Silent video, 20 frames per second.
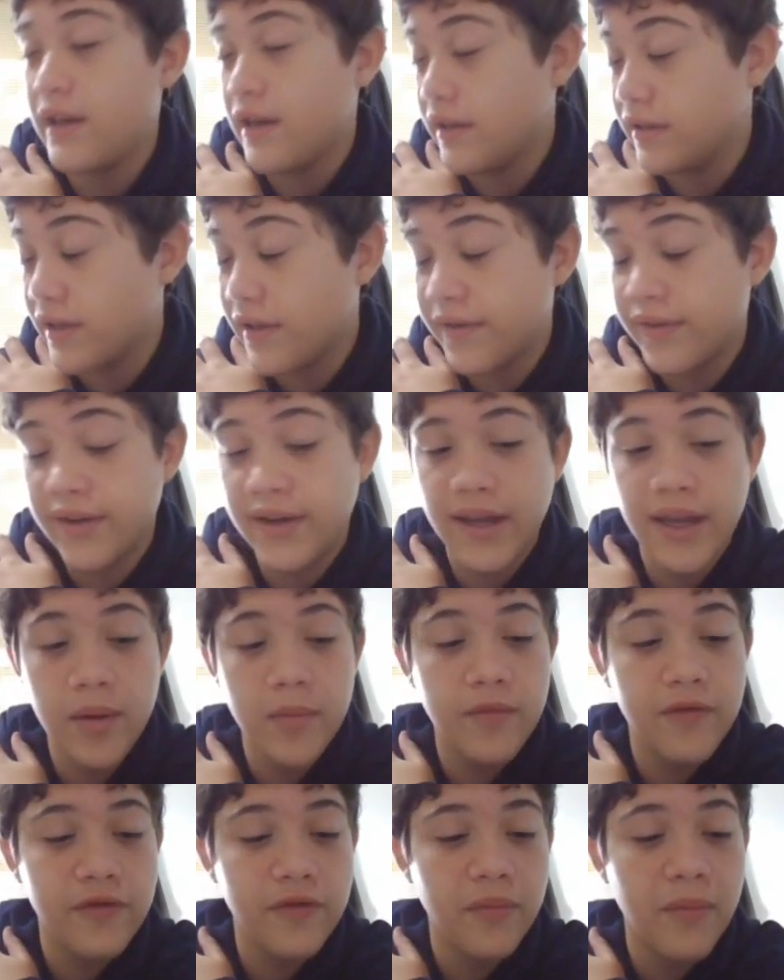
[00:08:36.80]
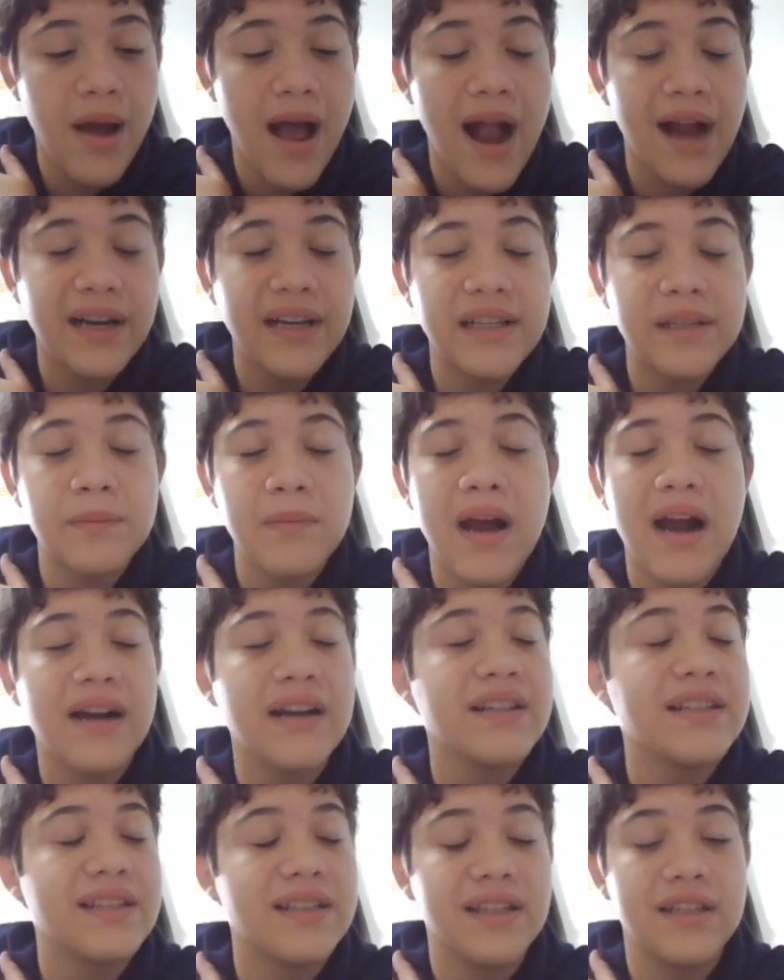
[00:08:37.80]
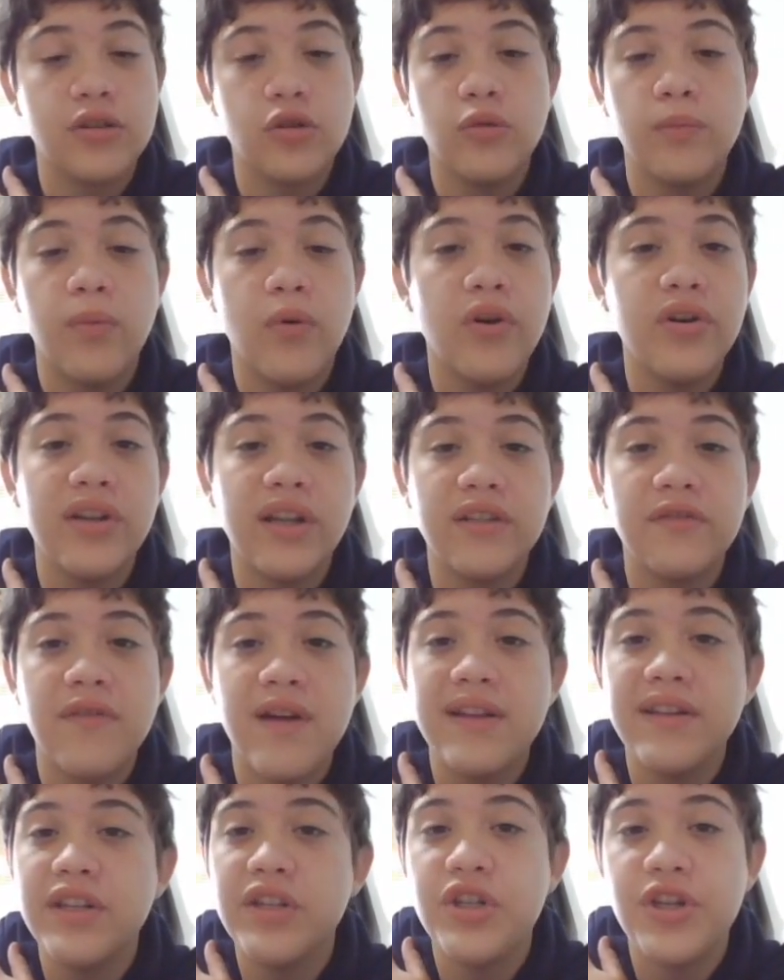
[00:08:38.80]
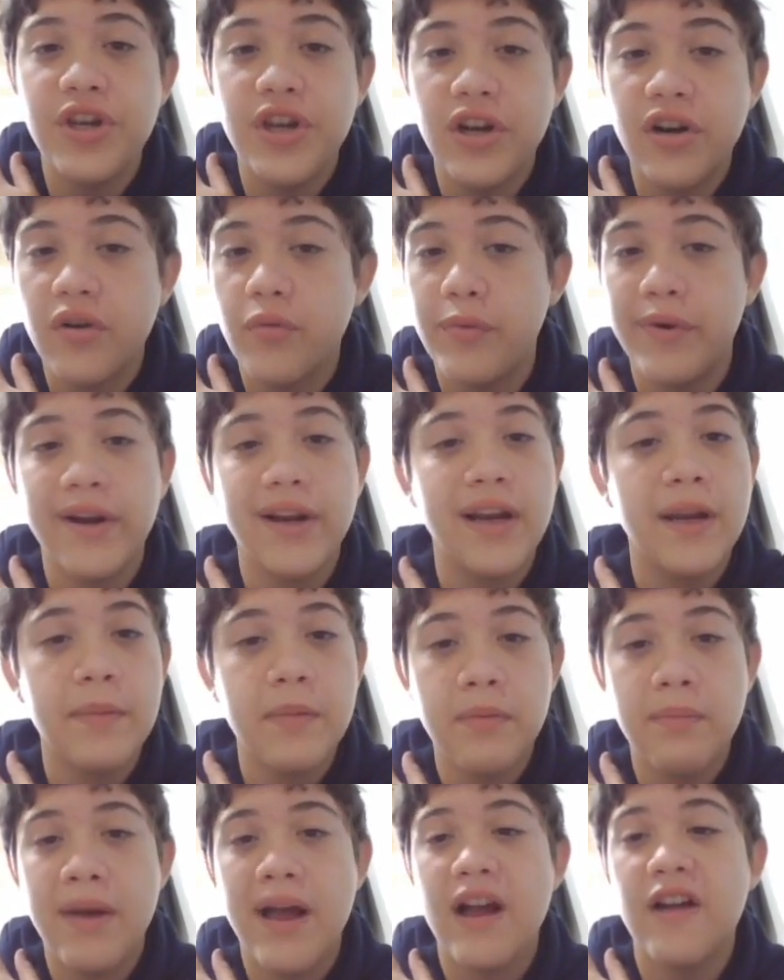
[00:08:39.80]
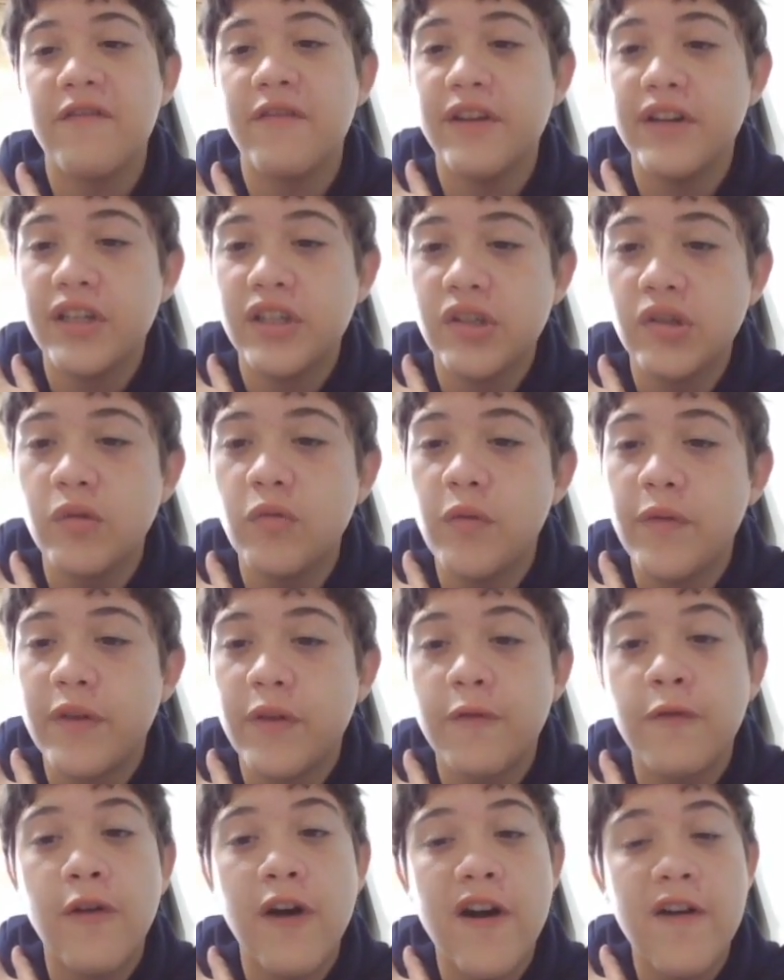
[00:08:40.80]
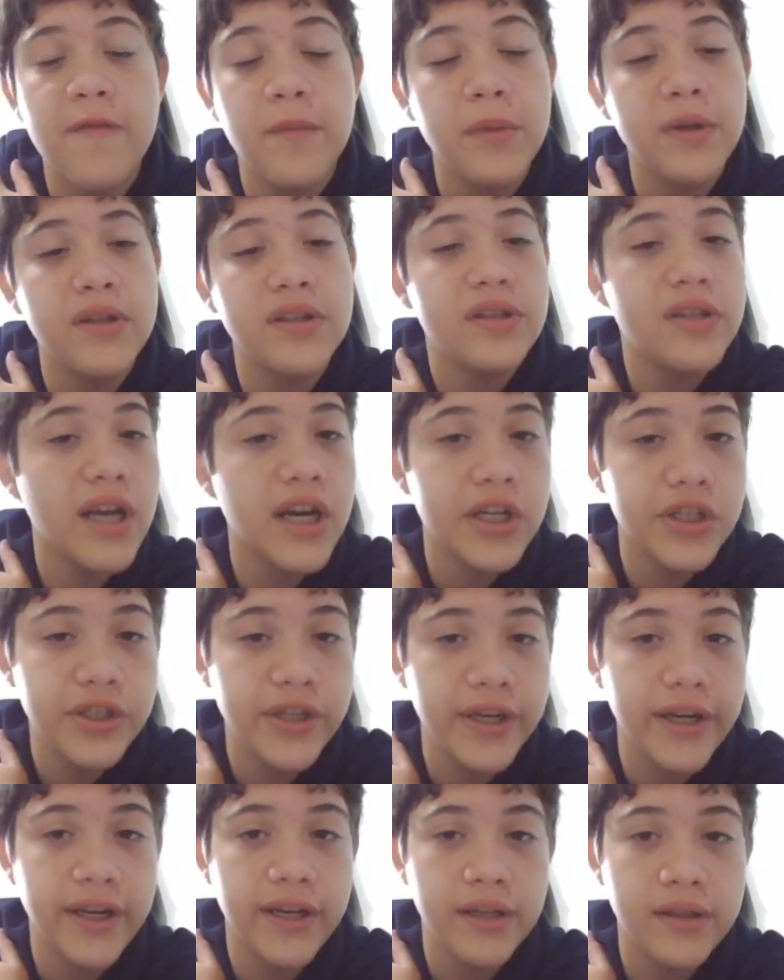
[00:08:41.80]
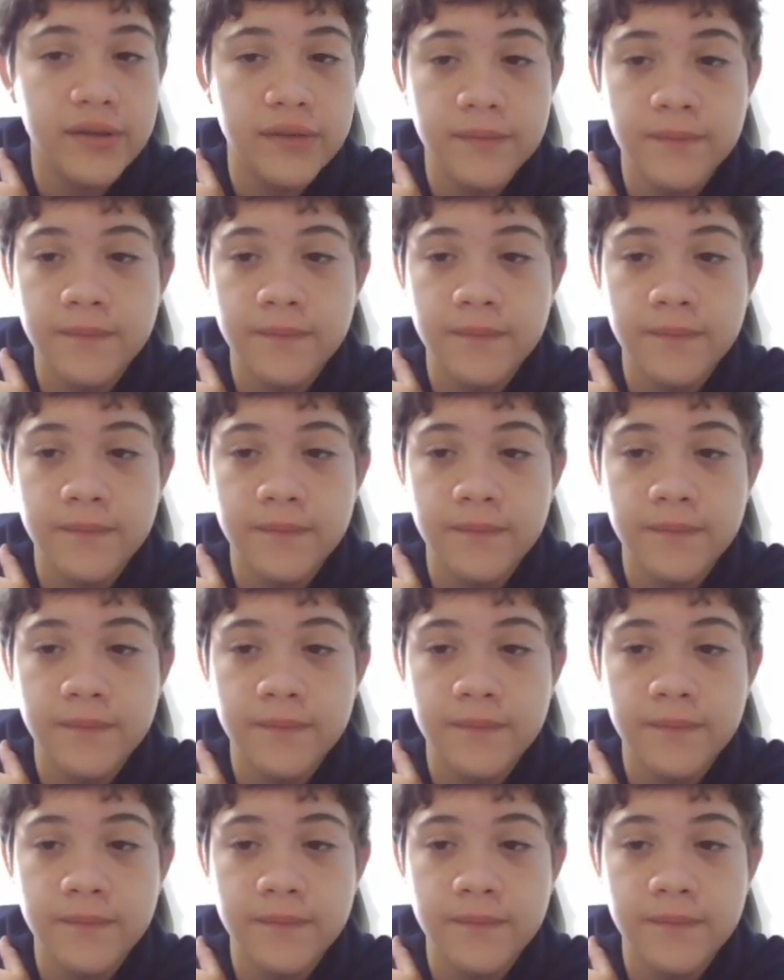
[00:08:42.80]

Another game for Magnus. Magnus has 2 point advantage here. We're gonna be back very soon with the 5-minute section again.